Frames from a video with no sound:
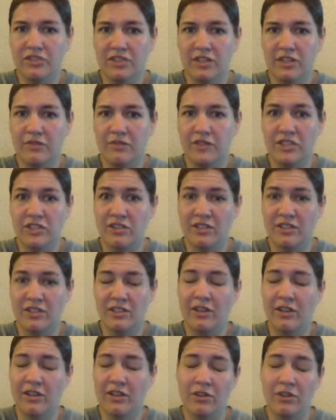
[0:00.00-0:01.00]
stuff that should
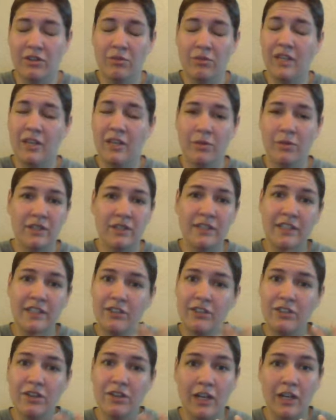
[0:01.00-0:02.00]
not go anywhere
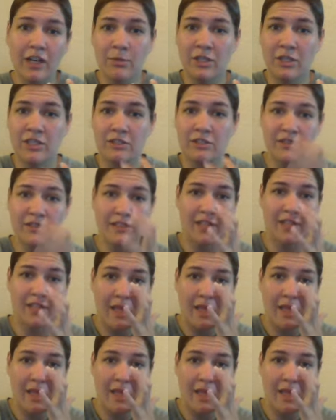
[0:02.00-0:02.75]
near your eyeballs